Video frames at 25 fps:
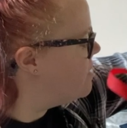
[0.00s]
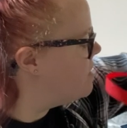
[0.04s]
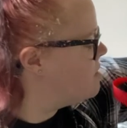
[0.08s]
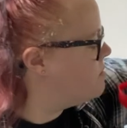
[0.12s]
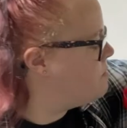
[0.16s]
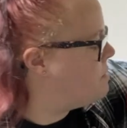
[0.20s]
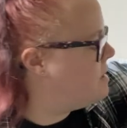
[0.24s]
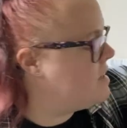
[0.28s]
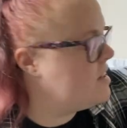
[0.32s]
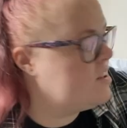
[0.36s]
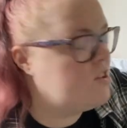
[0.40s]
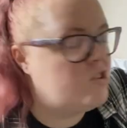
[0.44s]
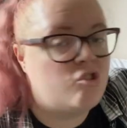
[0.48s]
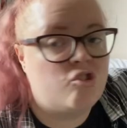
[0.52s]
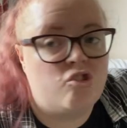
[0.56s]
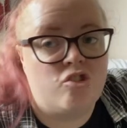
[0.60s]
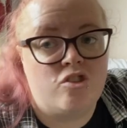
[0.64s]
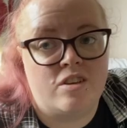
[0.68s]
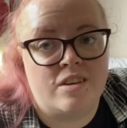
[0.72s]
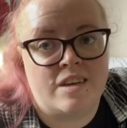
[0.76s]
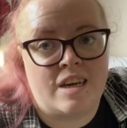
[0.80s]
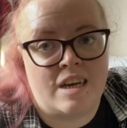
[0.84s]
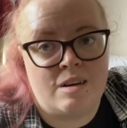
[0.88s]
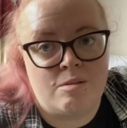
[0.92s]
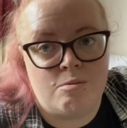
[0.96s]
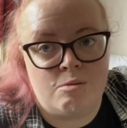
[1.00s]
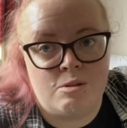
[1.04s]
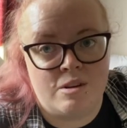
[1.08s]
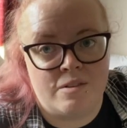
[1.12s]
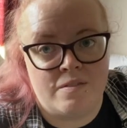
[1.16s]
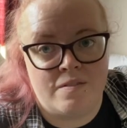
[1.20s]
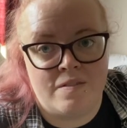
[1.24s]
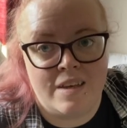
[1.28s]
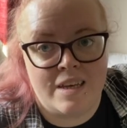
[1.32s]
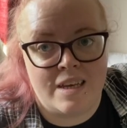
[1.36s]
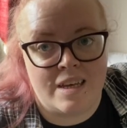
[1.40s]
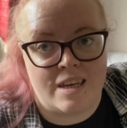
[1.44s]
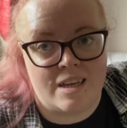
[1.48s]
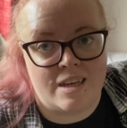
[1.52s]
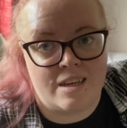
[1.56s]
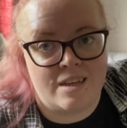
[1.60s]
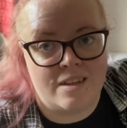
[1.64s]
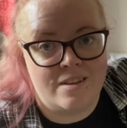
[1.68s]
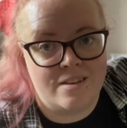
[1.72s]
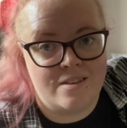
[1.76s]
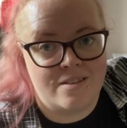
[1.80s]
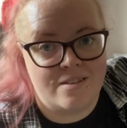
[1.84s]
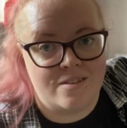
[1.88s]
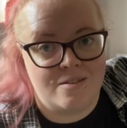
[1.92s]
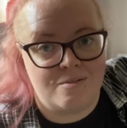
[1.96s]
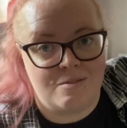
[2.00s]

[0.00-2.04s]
I managed to get one of these,